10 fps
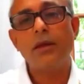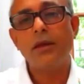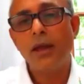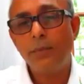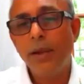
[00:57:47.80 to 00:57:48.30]

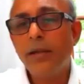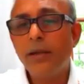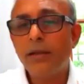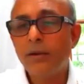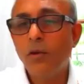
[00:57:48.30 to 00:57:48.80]
I
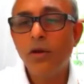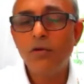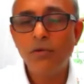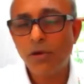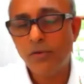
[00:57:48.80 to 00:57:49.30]
bet
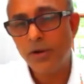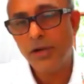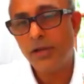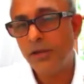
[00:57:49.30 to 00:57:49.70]
going forward,